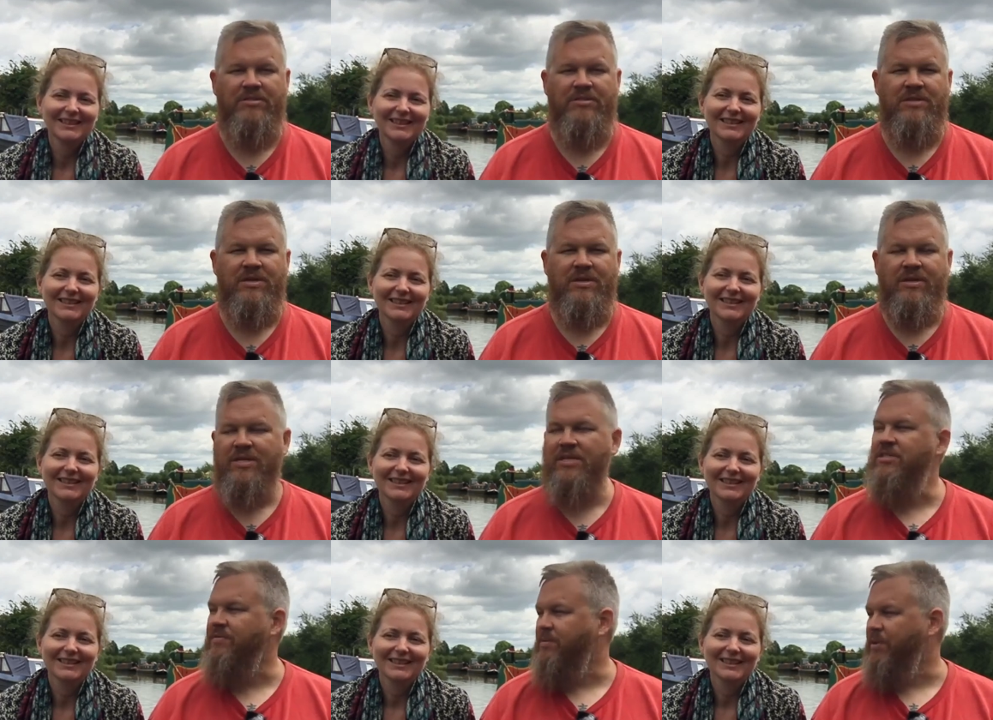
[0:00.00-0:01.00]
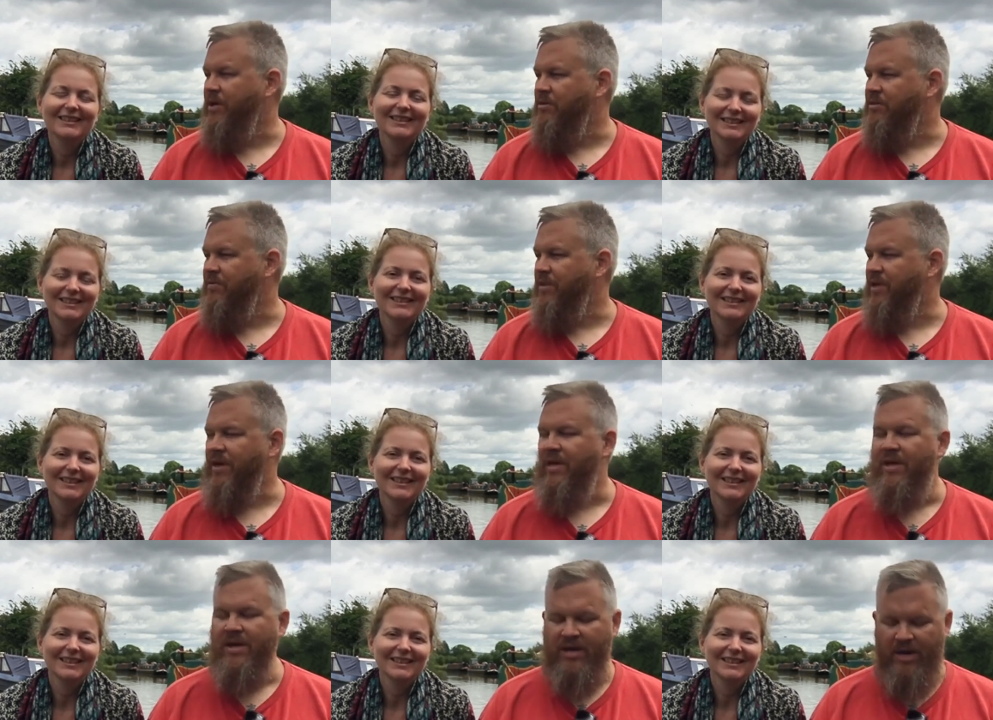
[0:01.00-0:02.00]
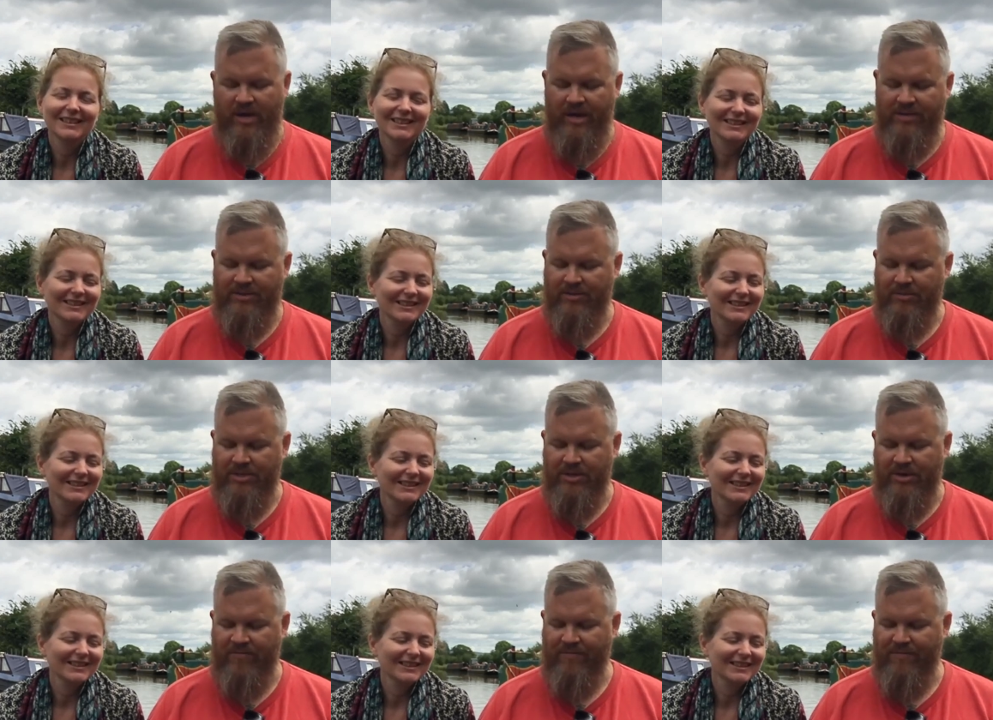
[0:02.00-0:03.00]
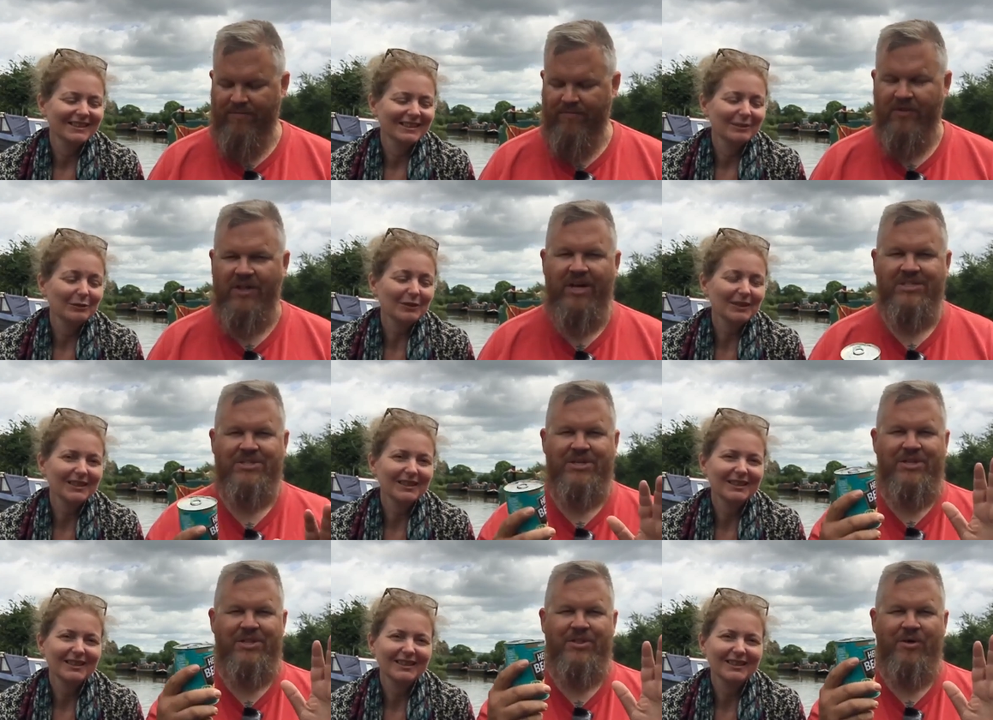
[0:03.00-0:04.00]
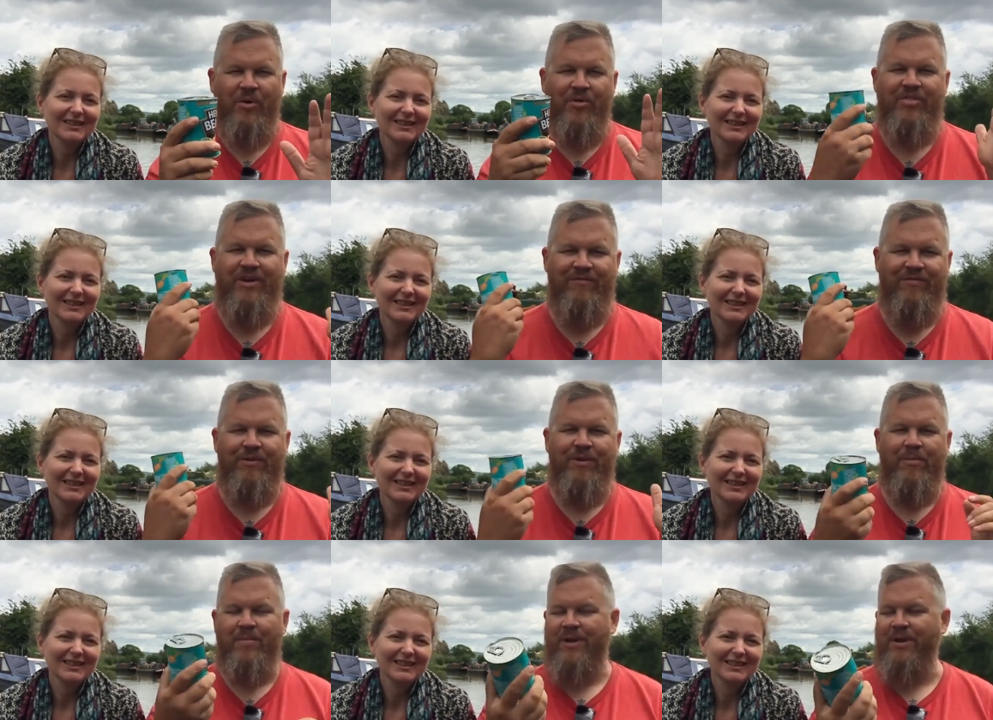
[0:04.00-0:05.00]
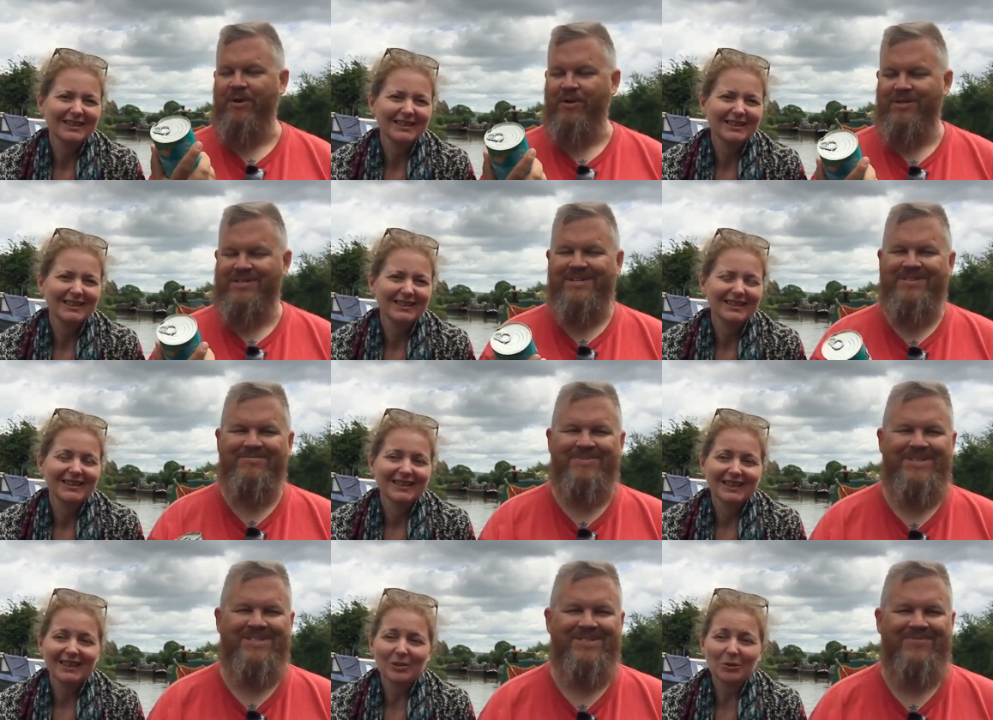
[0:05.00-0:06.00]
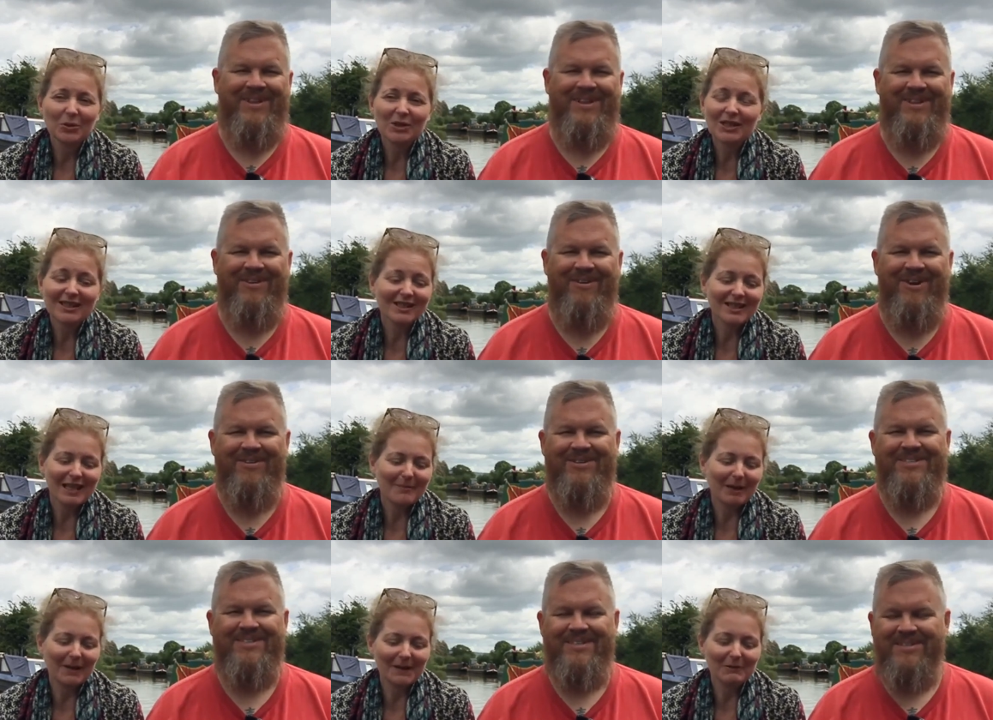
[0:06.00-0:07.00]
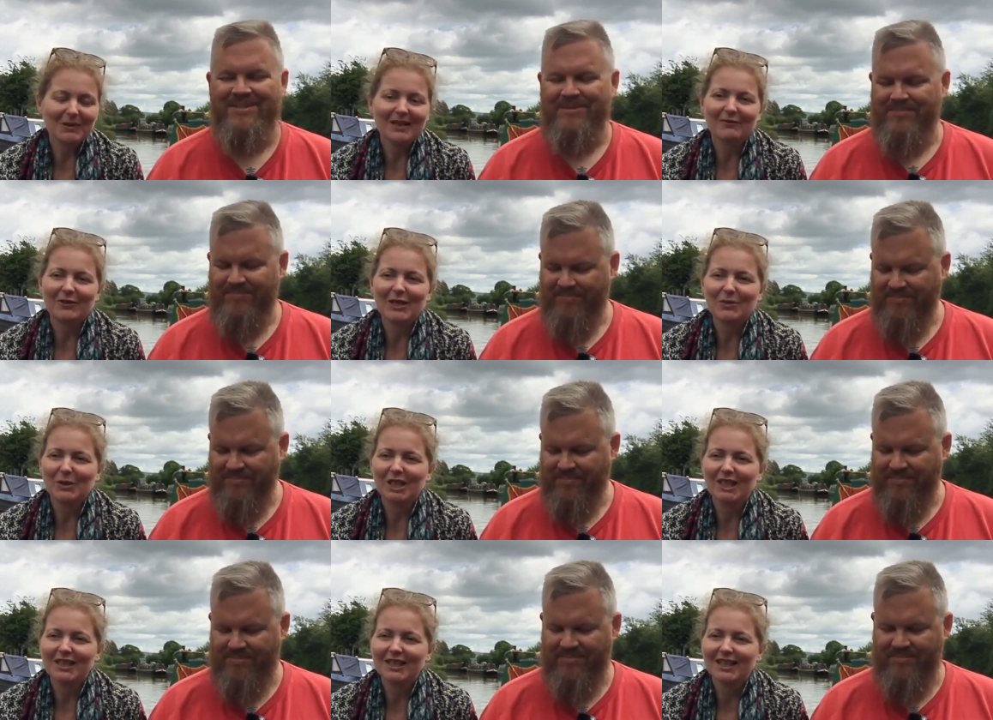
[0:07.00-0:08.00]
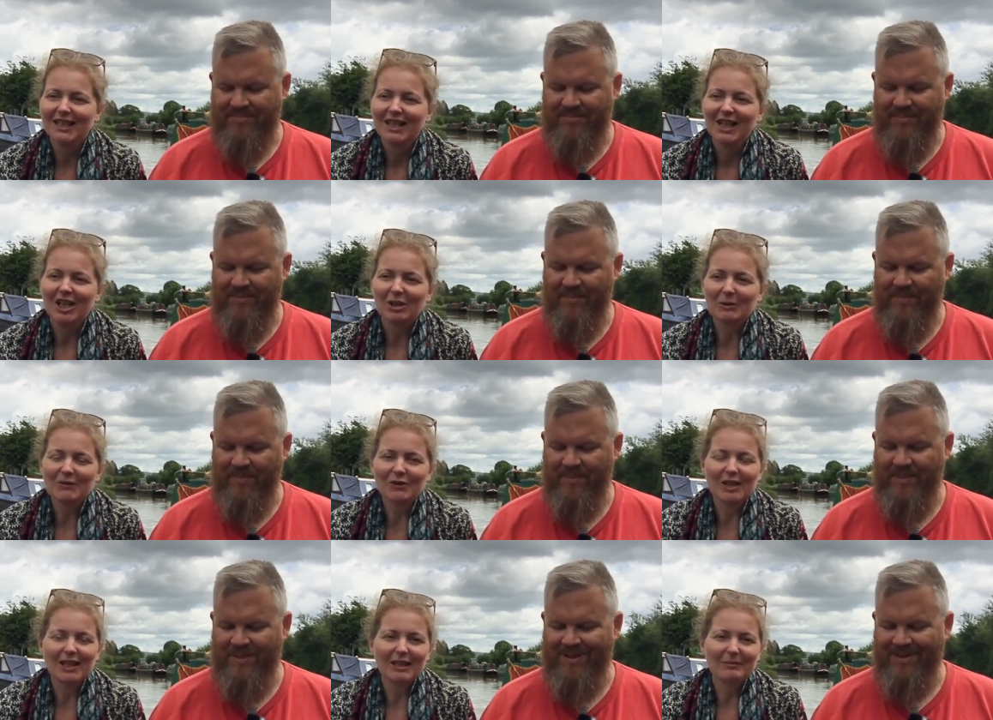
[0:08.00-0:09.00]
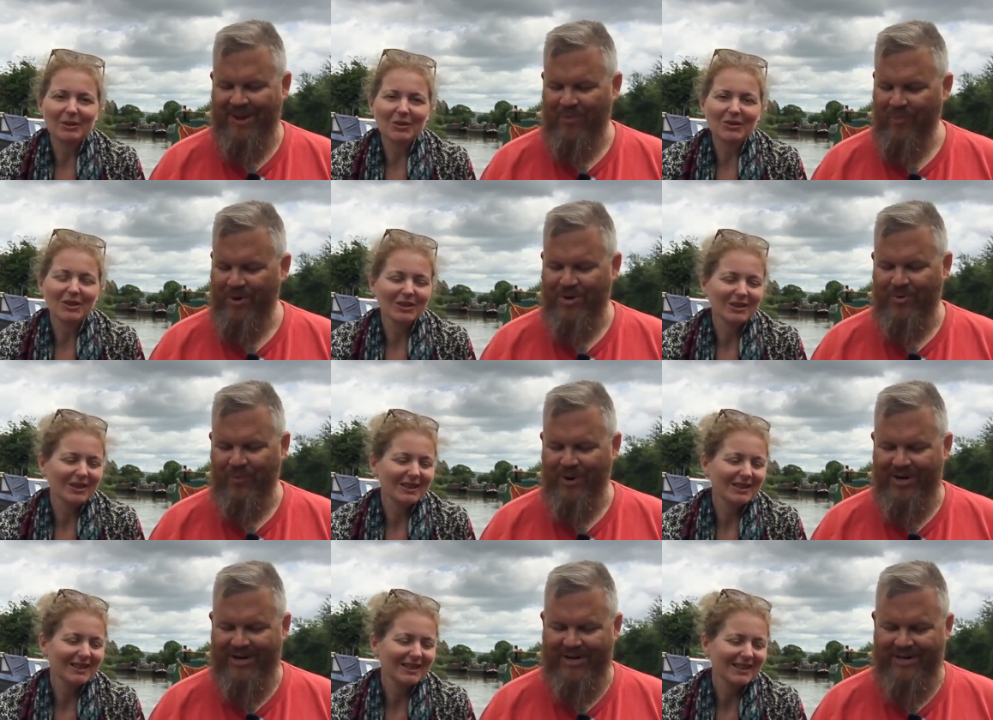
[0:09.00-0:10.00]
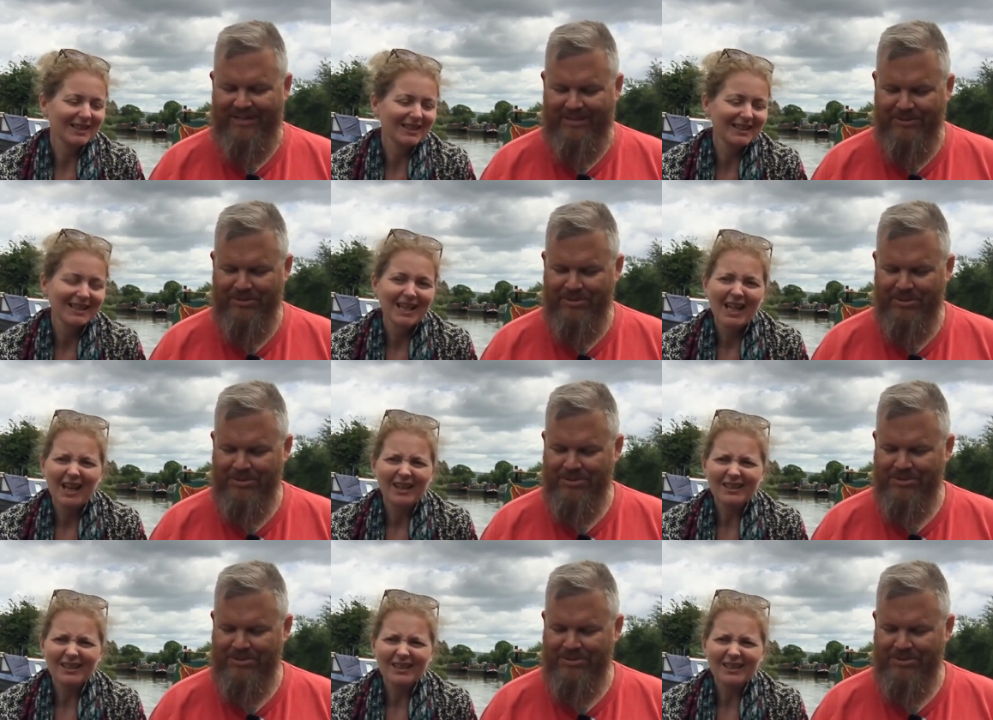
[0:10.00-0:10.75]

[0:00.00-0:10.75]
Speaker 1: and tins of tomatoes and everything. And I guess there was enough velocity that the whole thing flew open and all the tin things.
Speaker 2: Yeah, all the tins came out. That one fared worse. We've got. I
Speaker 1: wonder what it hit. I